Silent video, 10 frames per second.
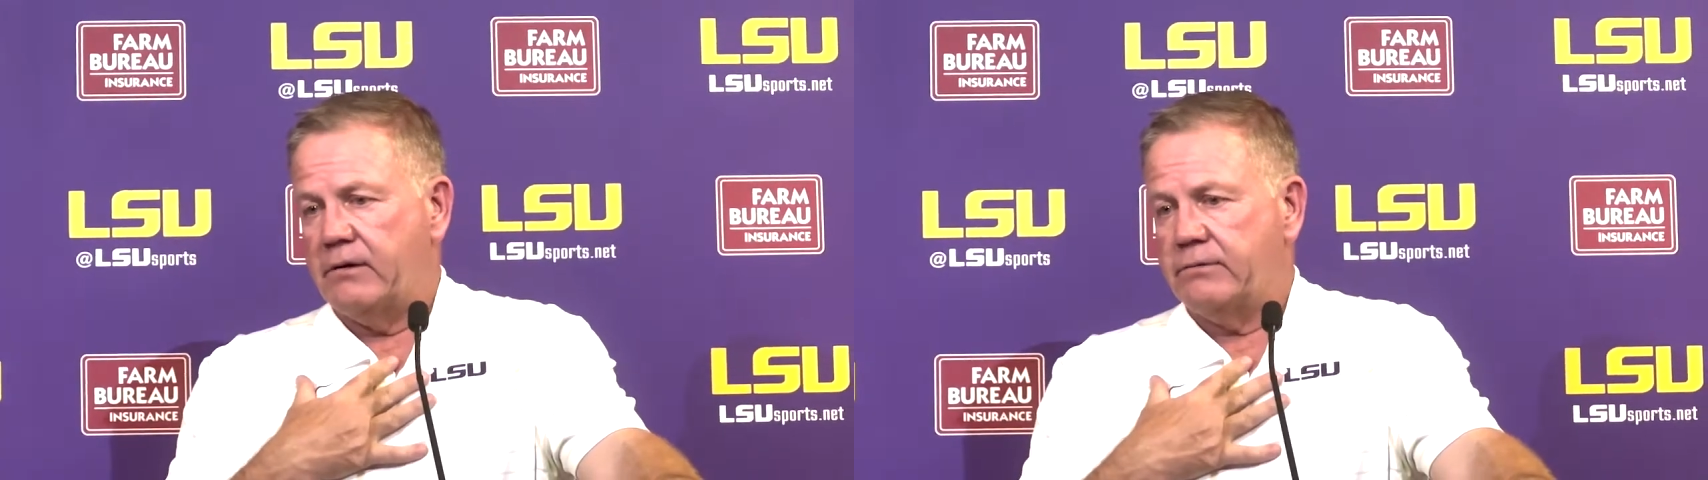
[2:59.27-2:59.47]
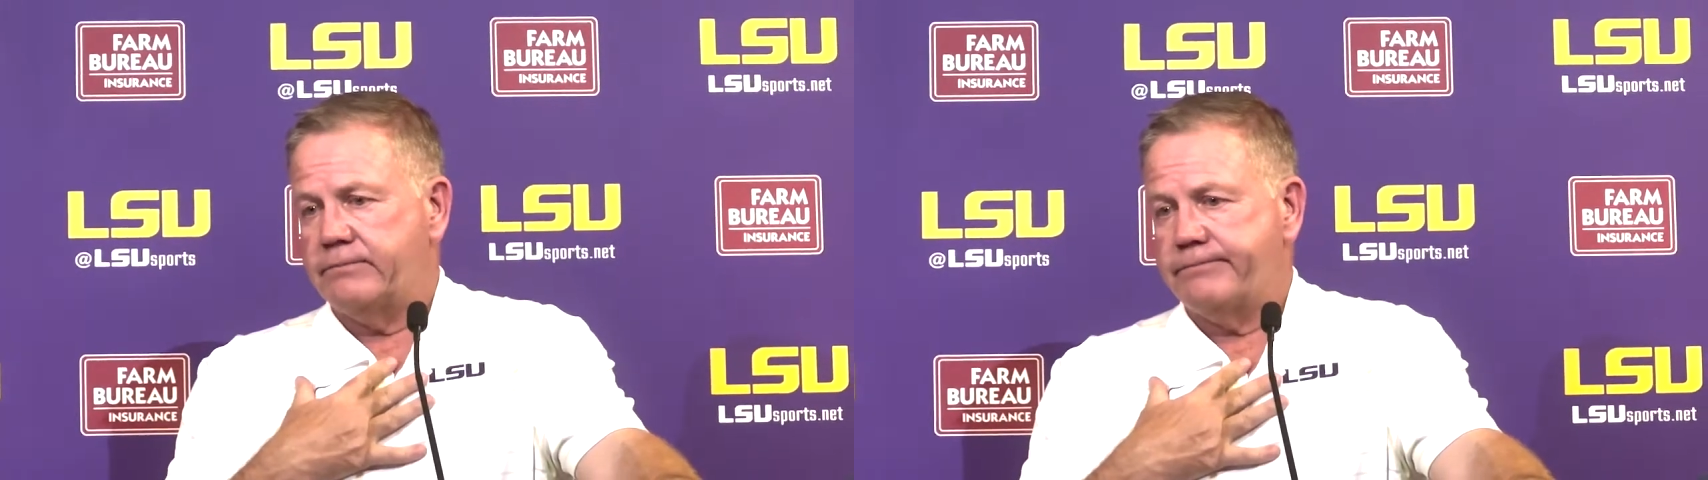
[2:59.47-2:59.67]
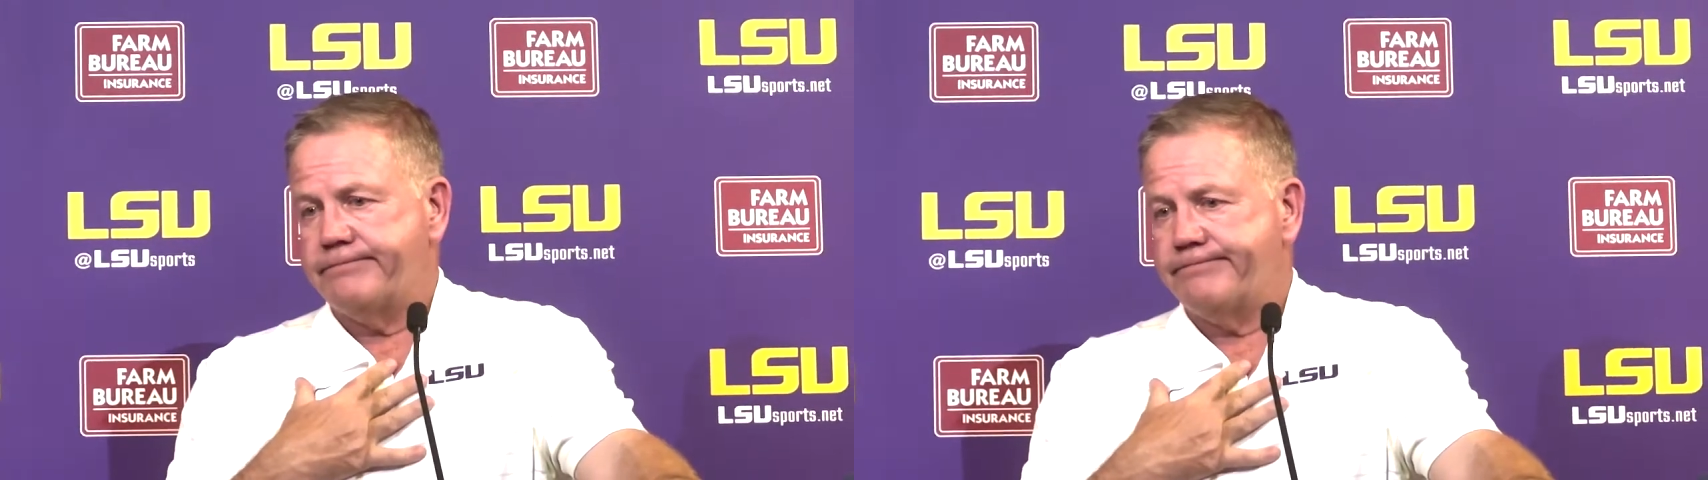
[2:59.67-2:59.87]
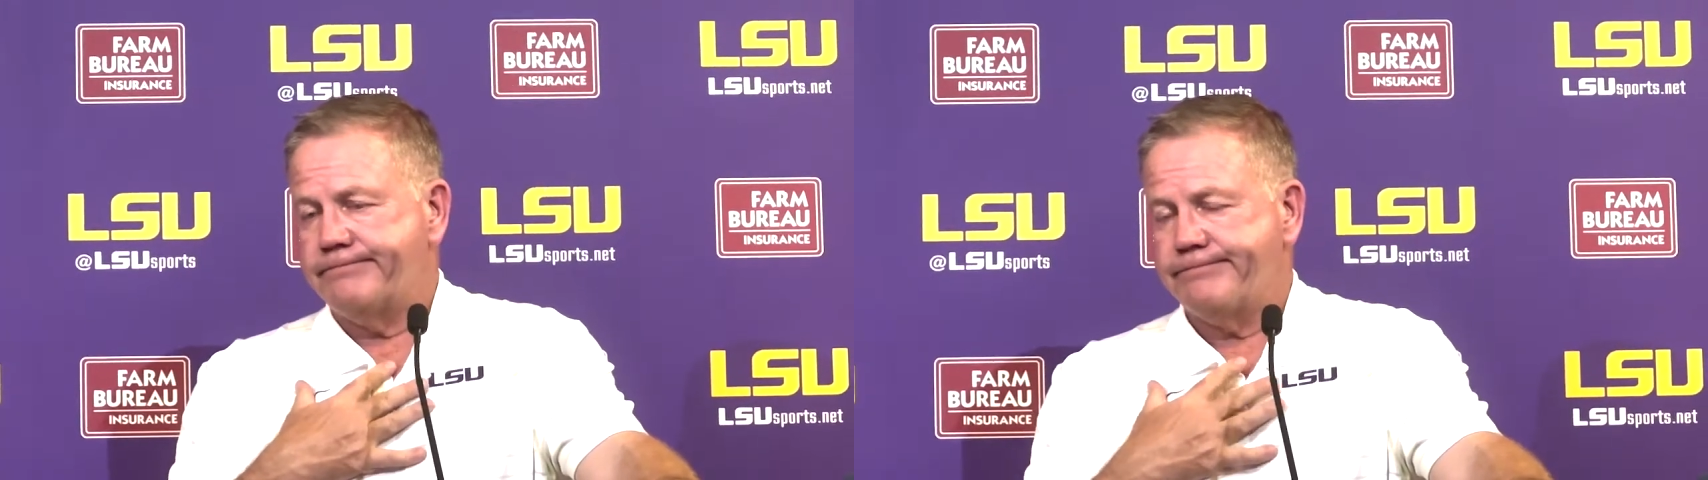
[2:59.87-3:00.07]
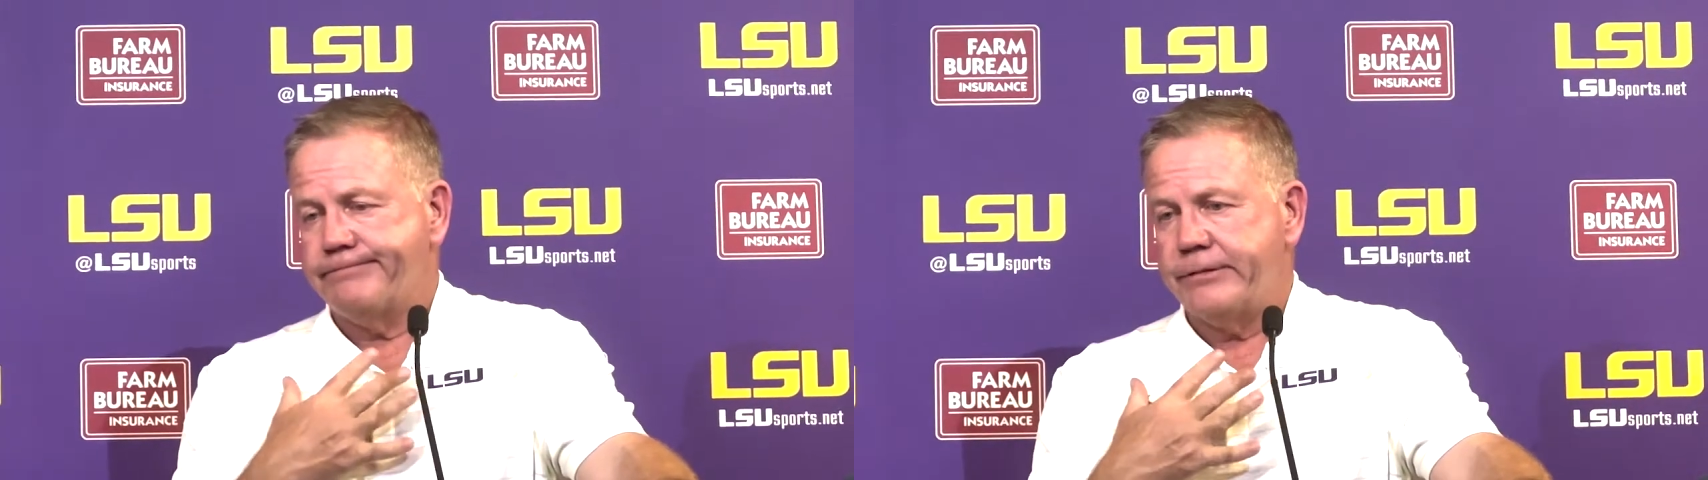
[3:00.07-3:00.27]
are,
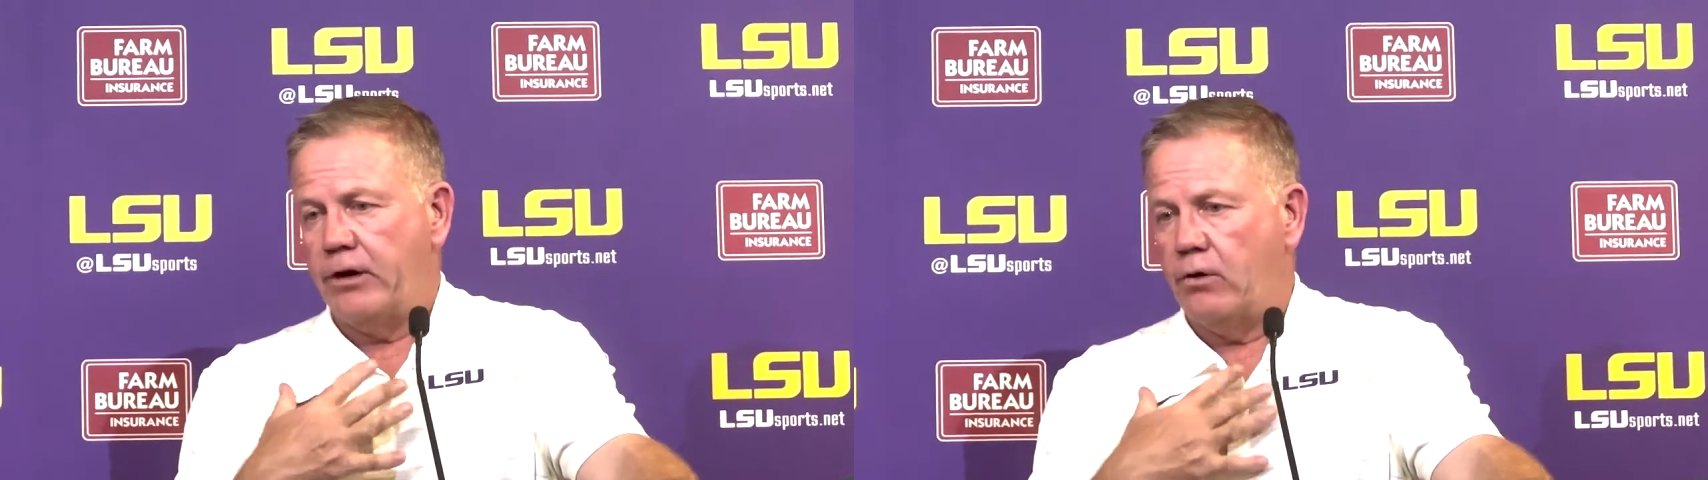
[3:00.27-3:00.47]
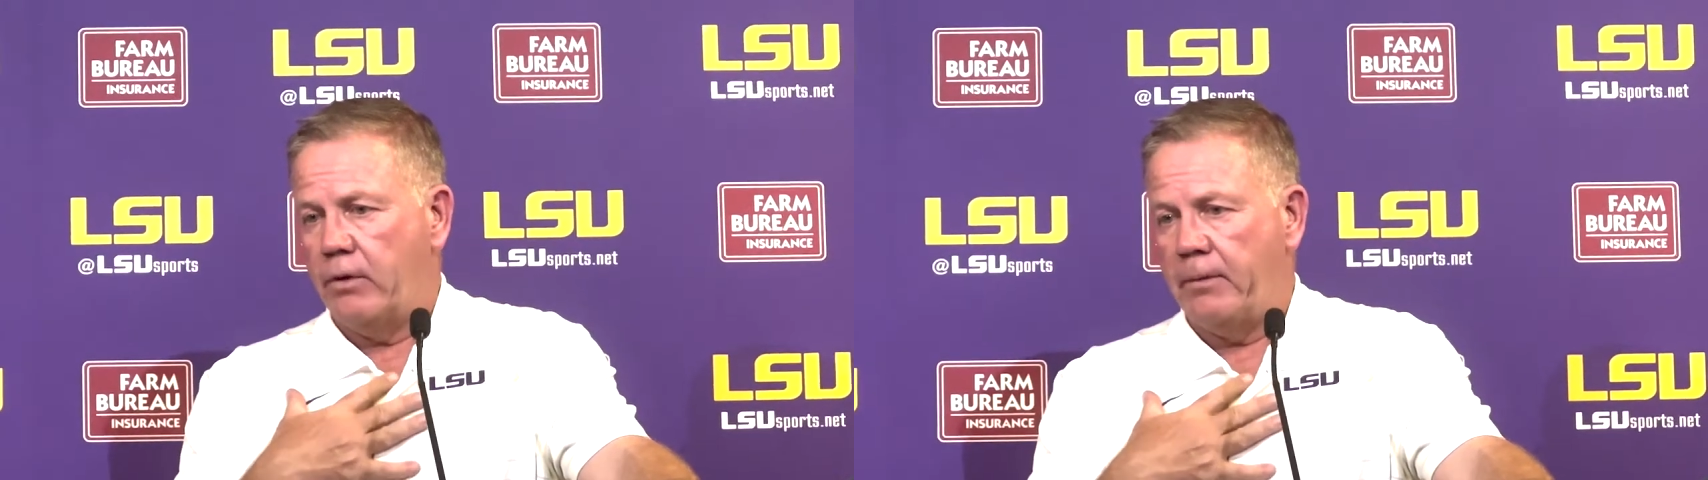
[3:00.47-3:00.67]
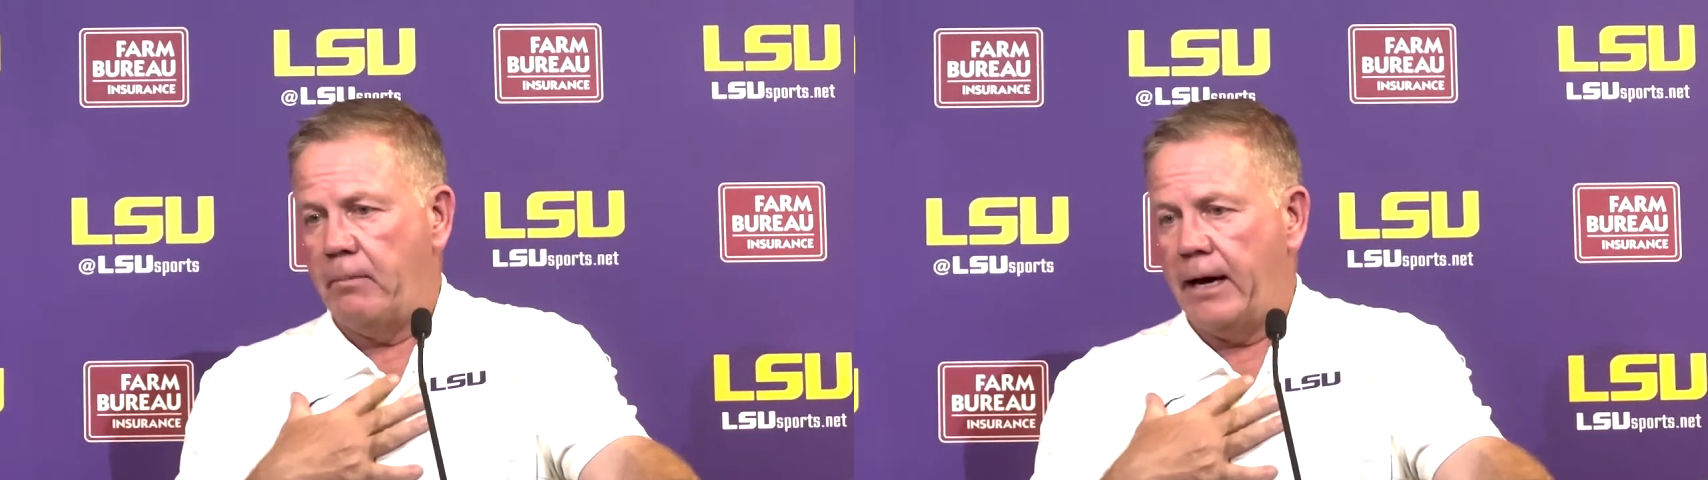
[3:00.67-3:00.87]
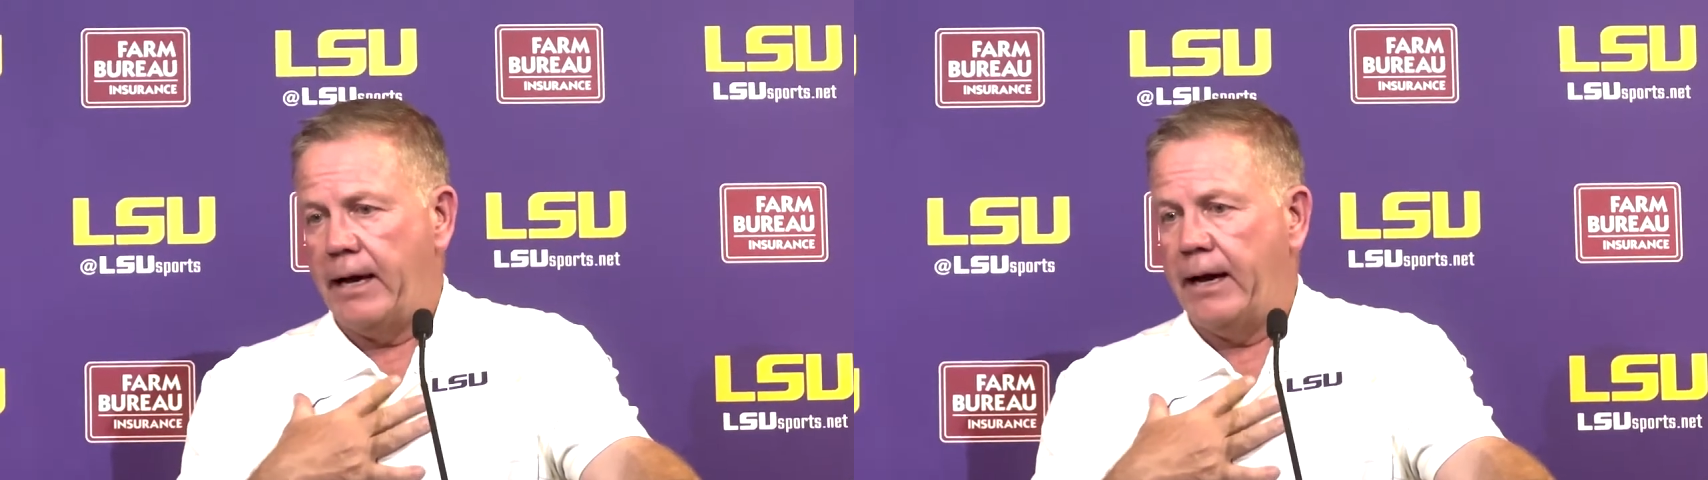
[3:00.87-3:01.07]
you know, in my